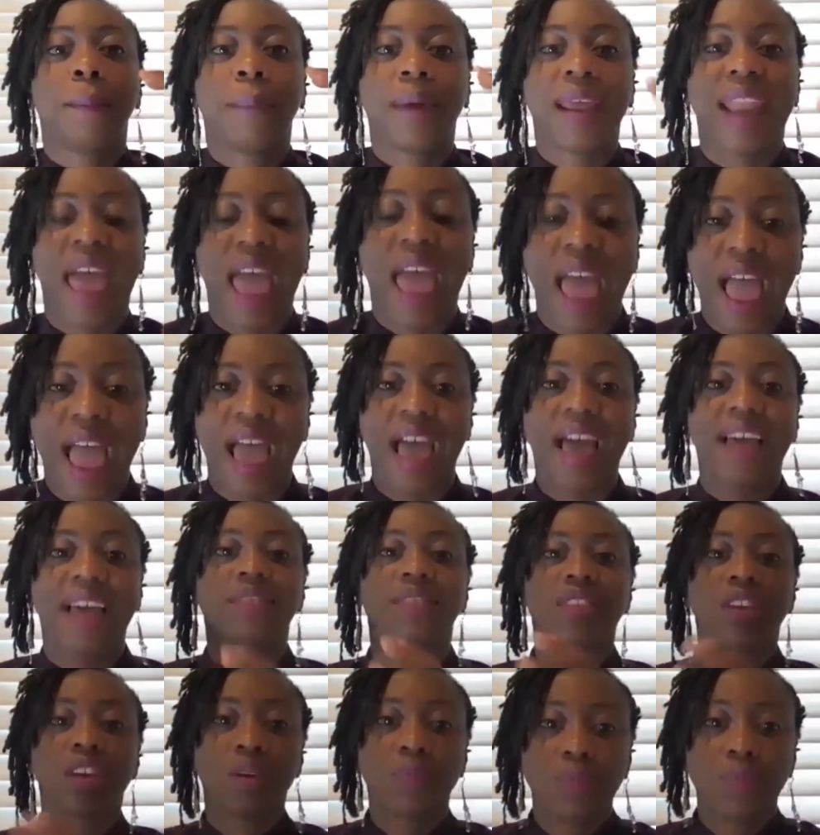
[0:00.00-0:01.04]
but as
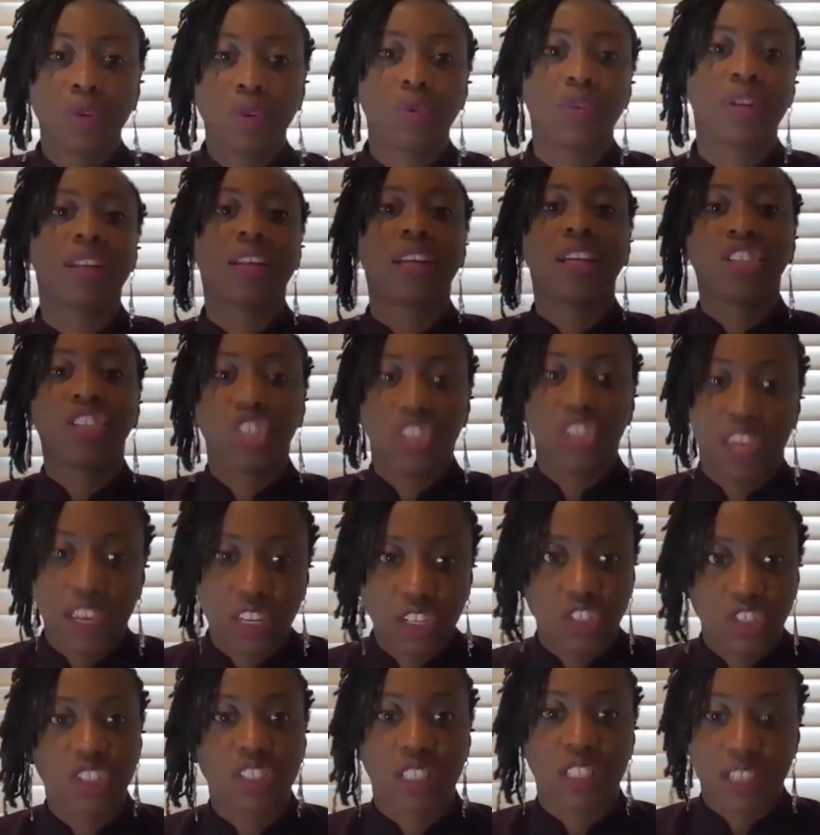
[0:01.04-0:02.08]
the community
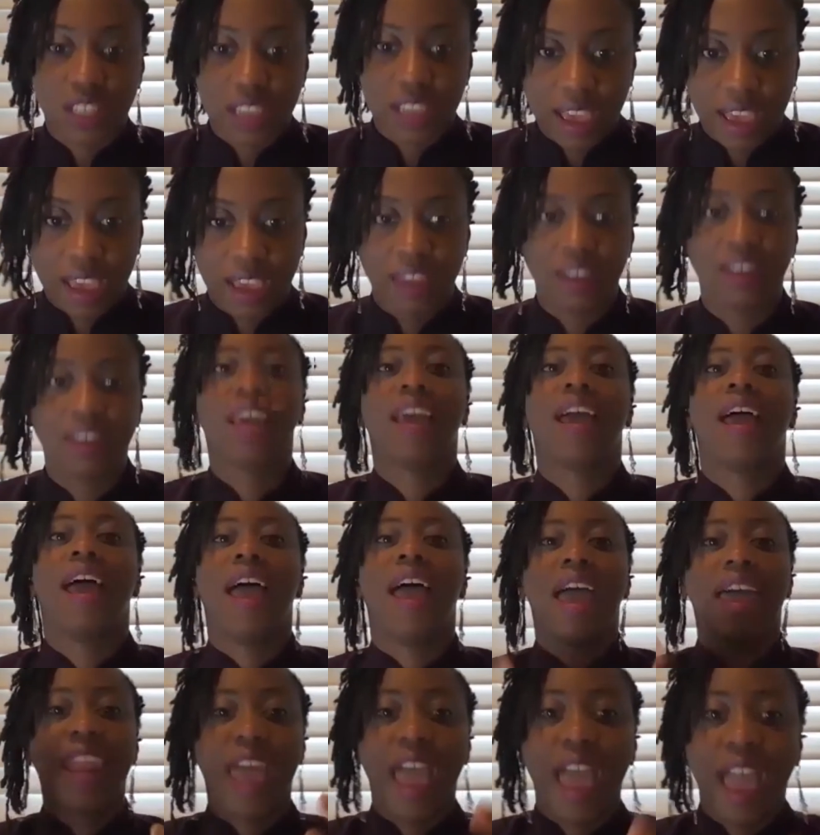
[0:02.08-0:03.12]
changes again,
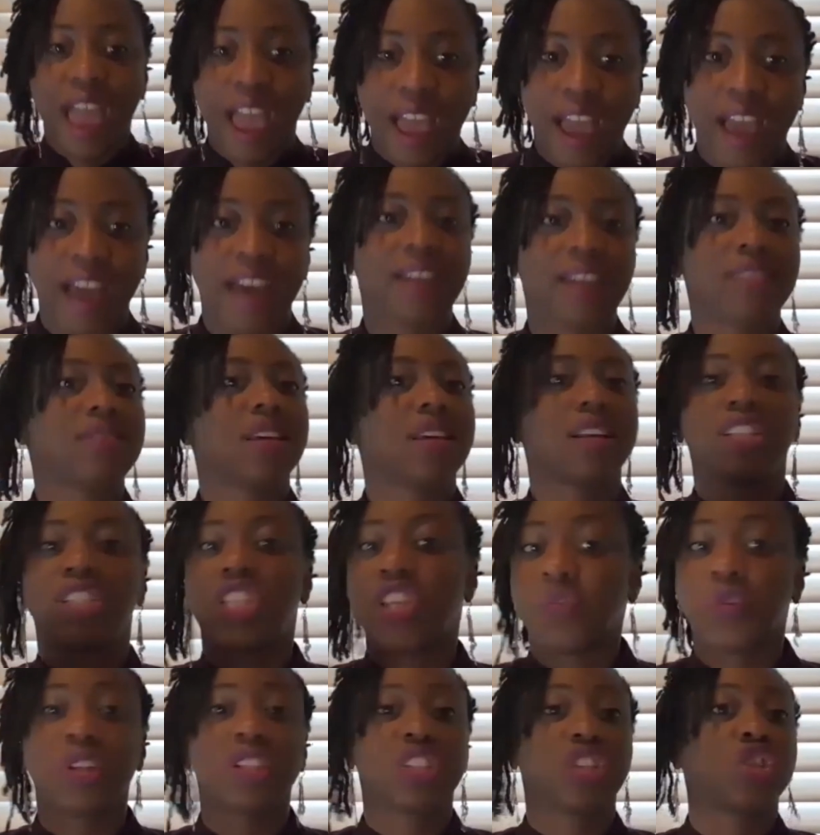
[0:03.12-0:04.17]
and as
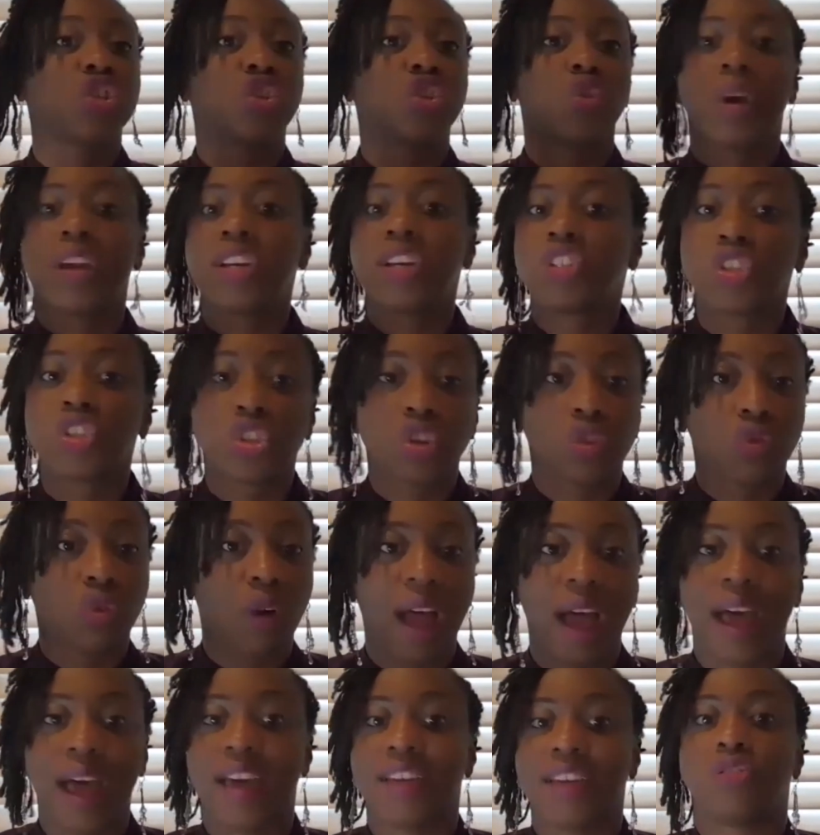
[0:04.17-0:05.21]
different situations
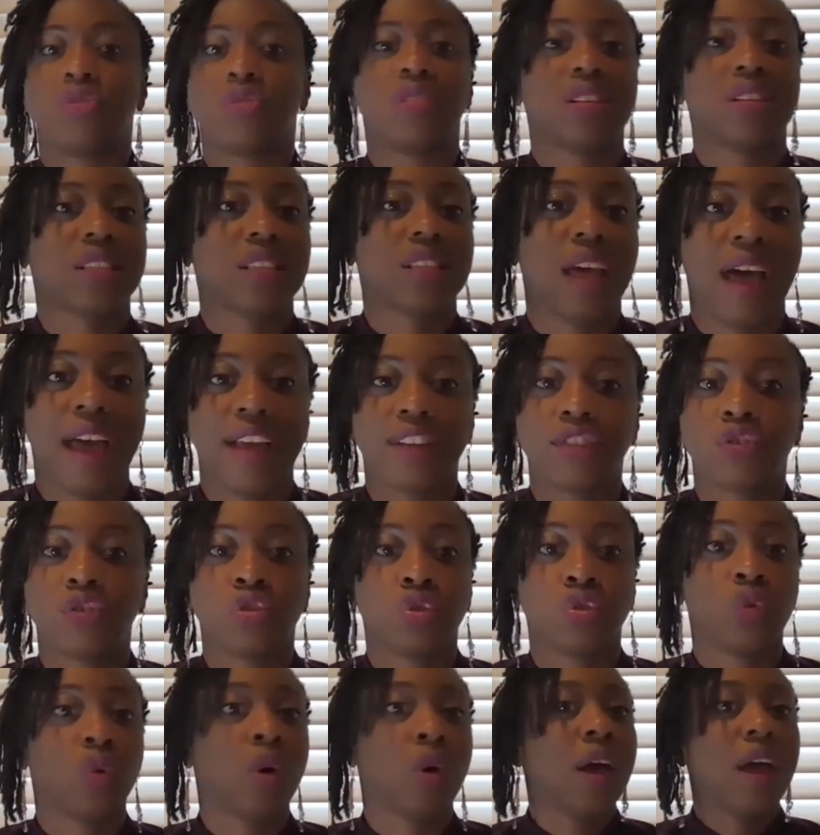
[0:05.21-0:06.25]
arise, you decide
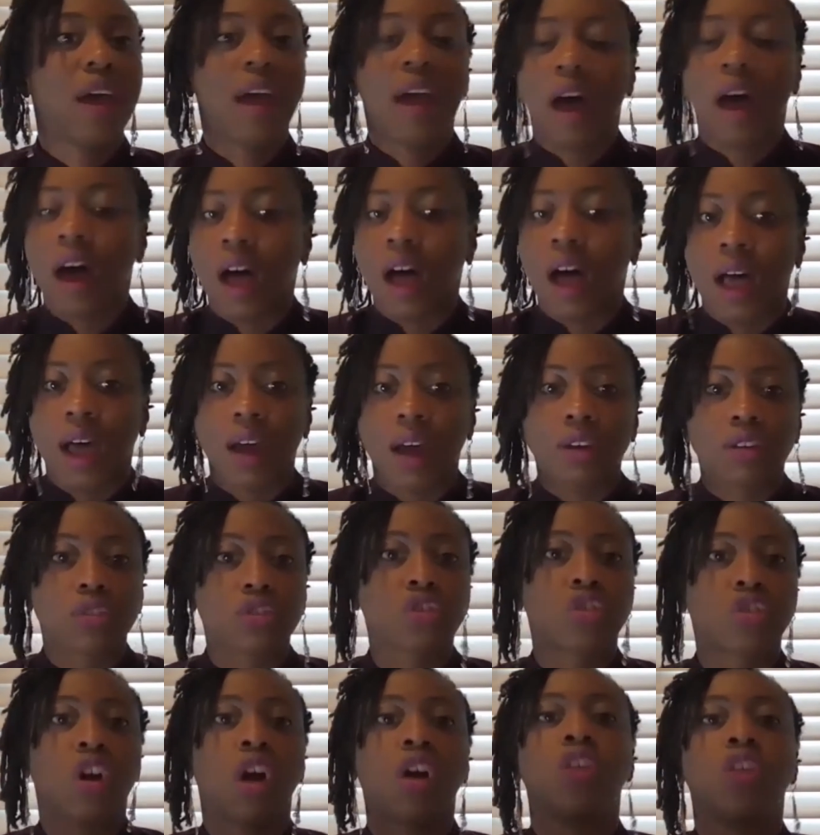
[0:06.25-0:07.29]
to
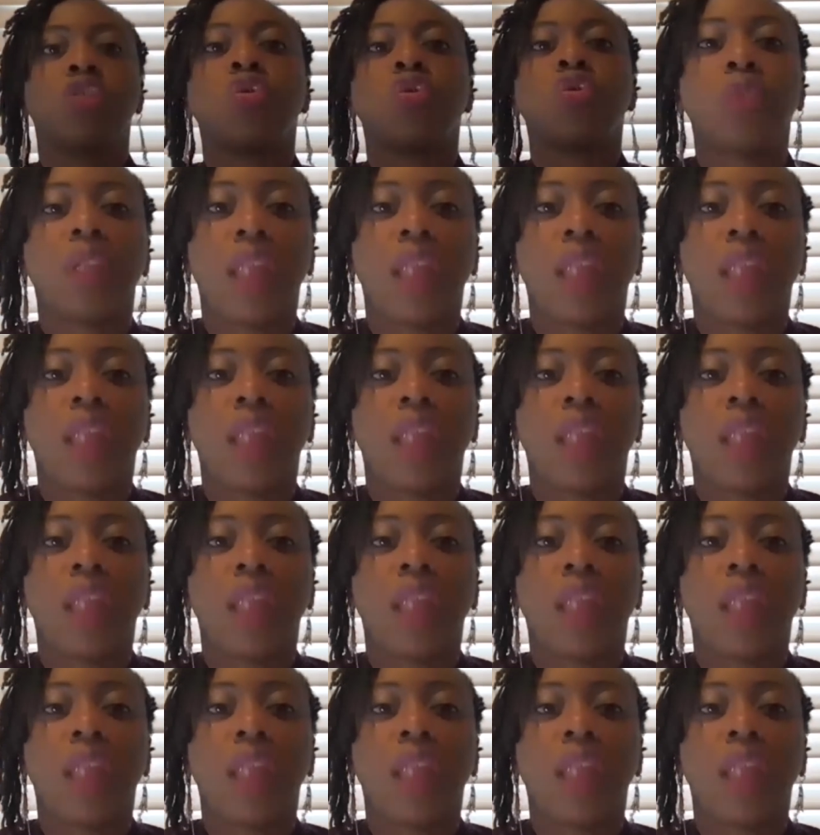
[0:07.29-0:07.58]
start new